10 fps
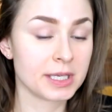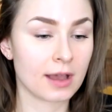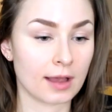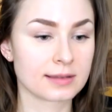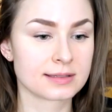
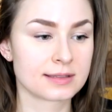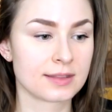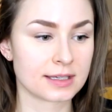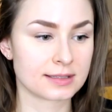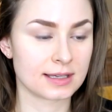Because
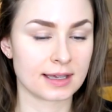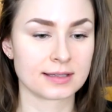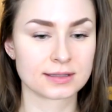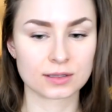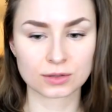this
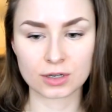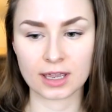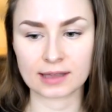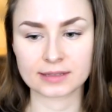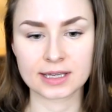is
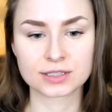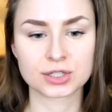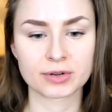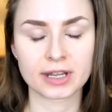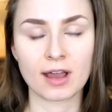looking at the
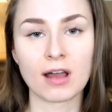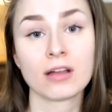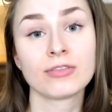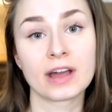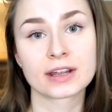history
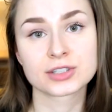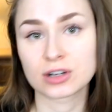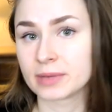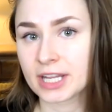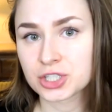of an
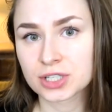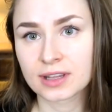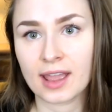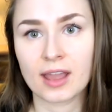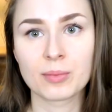extermination
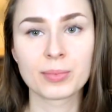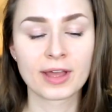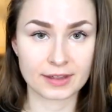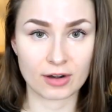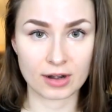camp,
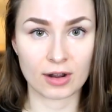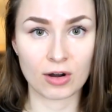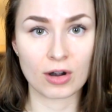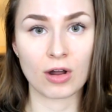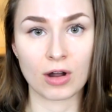there
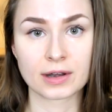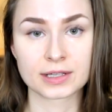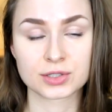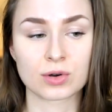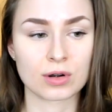are on
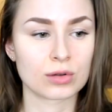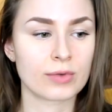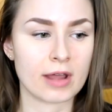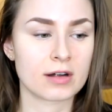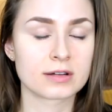historical
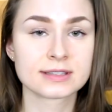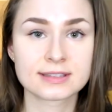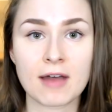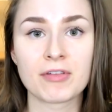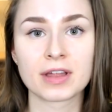records
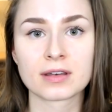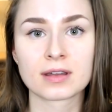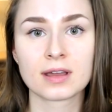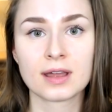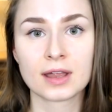
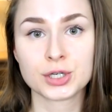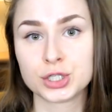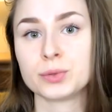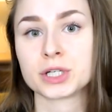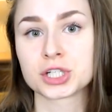7
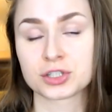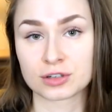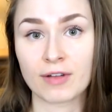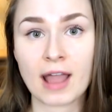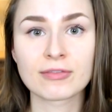Jewish
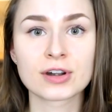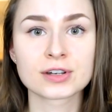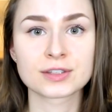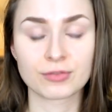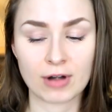
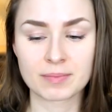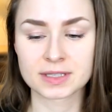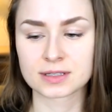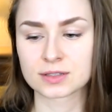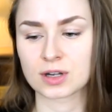survivors from
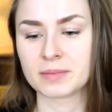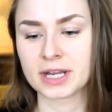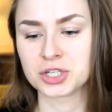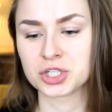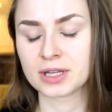this
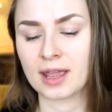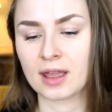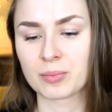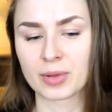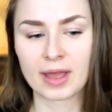extermination
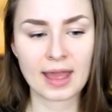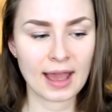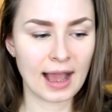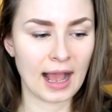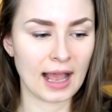camp.
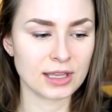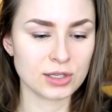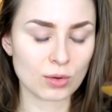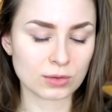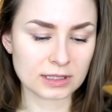
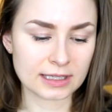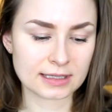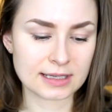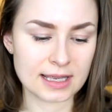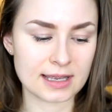
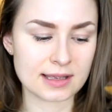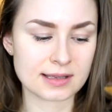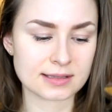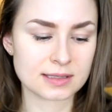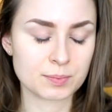Yolen
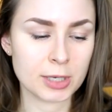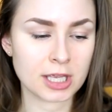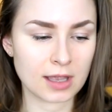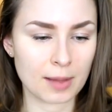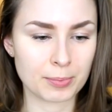is
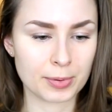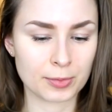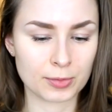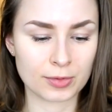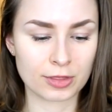picking up
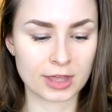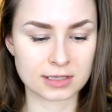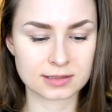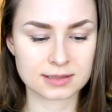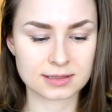
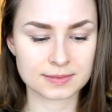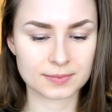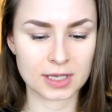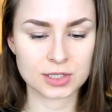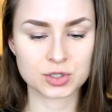this
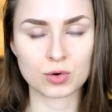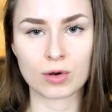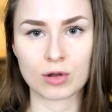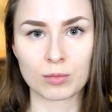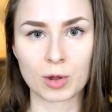
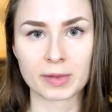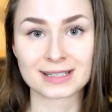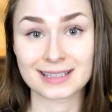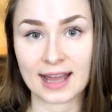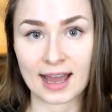historical
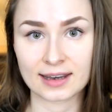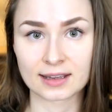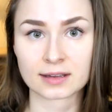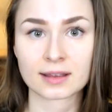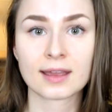moment and
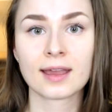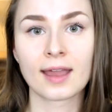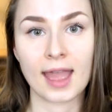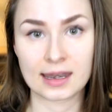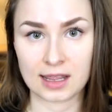adding
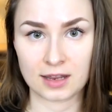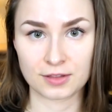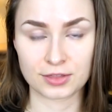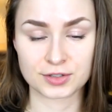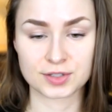an
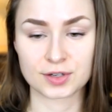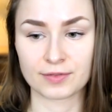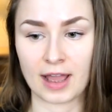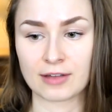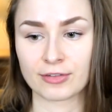8th
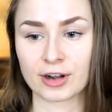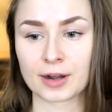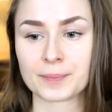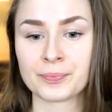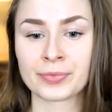
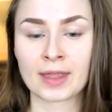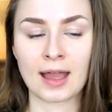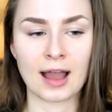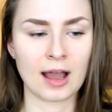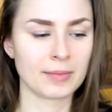survivor.
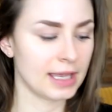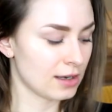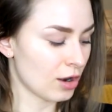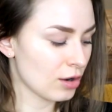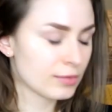
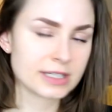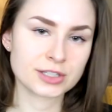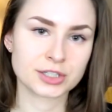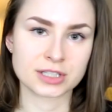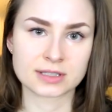In her
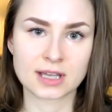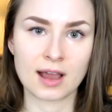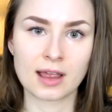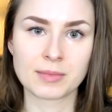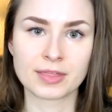research at the
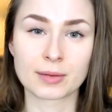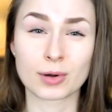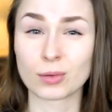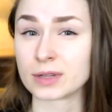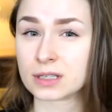time, there
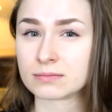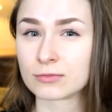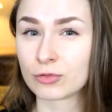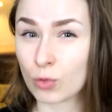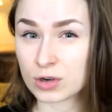were only
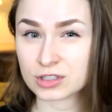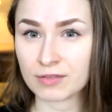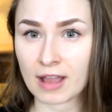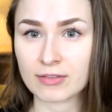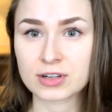4
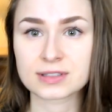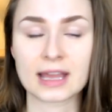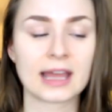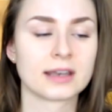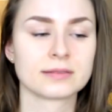survivors,
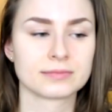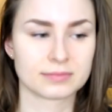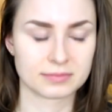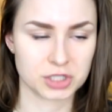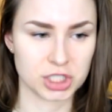and
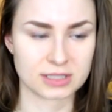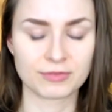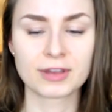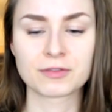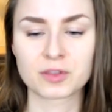she's
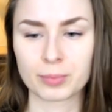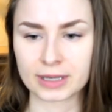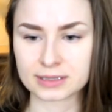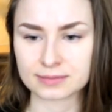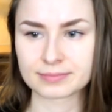the 5th,
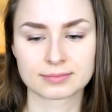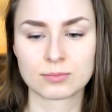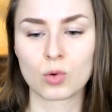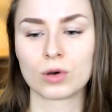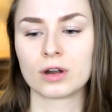but
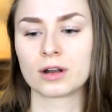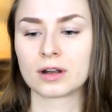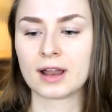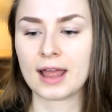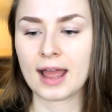
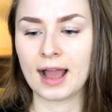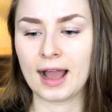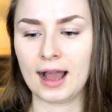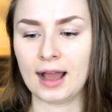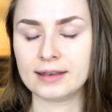more
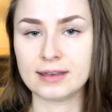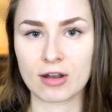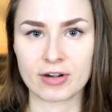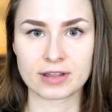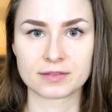
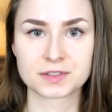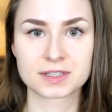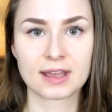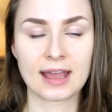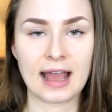
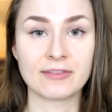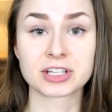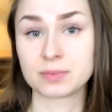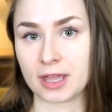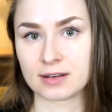narratives have
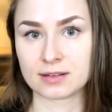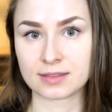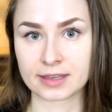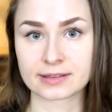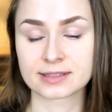
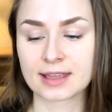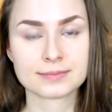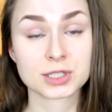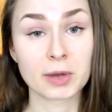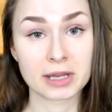expanded this.
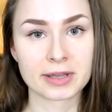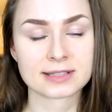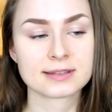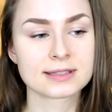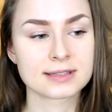So
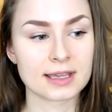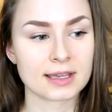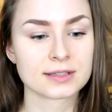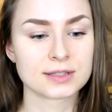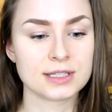anyways, this
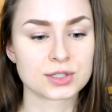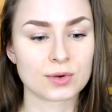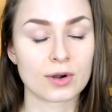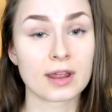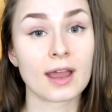is the
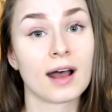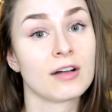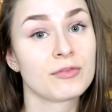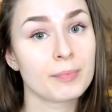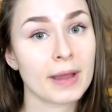story
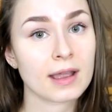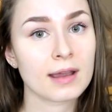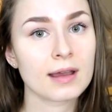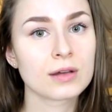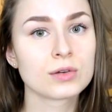of
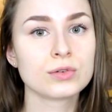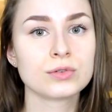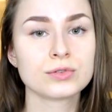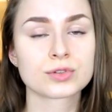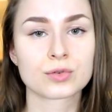Becca,
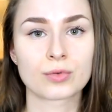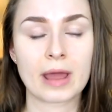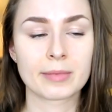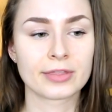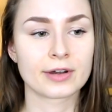whose
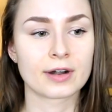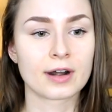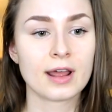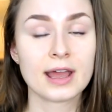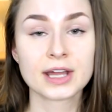grandmother,